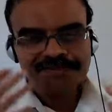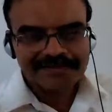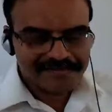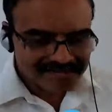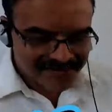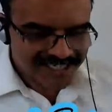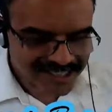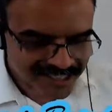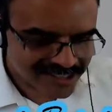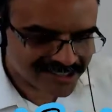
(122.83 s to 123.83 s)

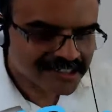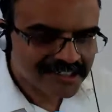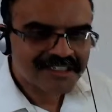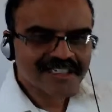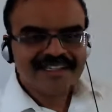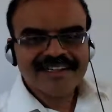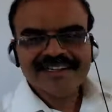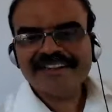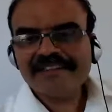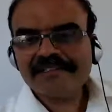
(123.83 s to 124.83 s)
yes,
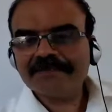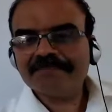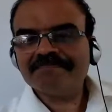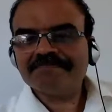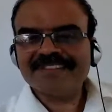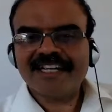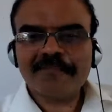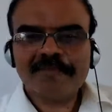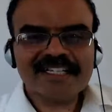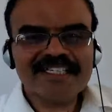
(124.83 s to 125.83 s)
I'm
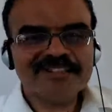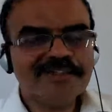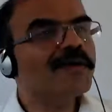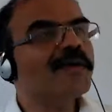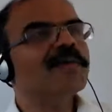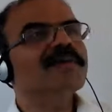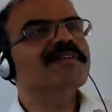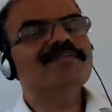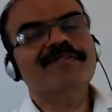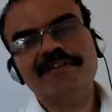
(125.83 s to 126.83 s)
ready to go
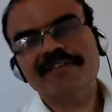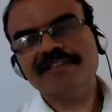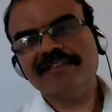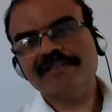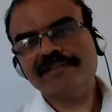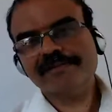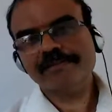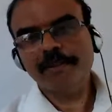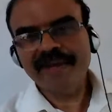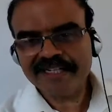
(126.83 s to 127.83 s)
for the
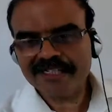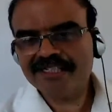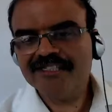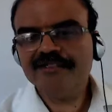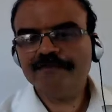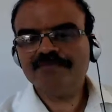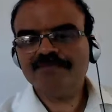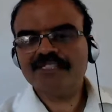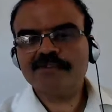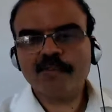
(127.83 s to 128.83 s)
meet
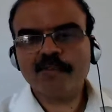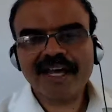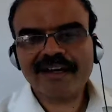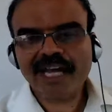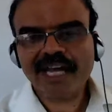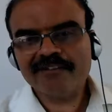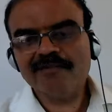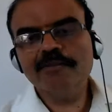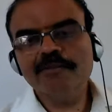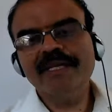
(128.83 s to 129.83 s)
where I would
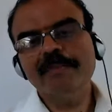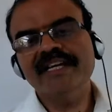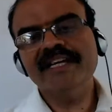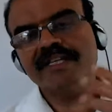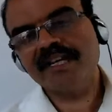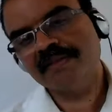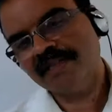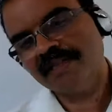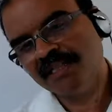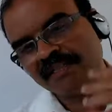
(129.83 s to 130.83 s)
be meeting
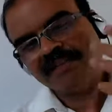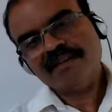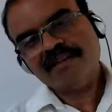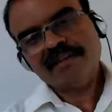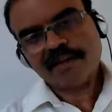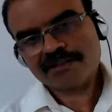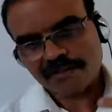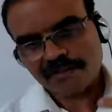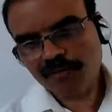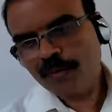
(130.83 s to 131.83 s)
lots
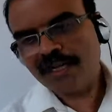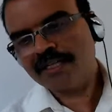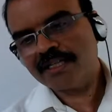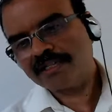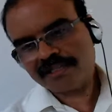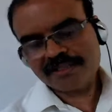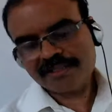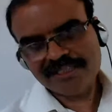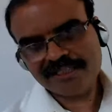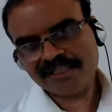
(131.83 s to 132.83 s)
of Googlers.
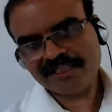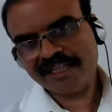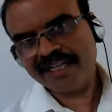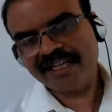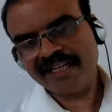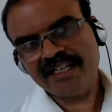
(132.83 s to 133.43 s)
It's a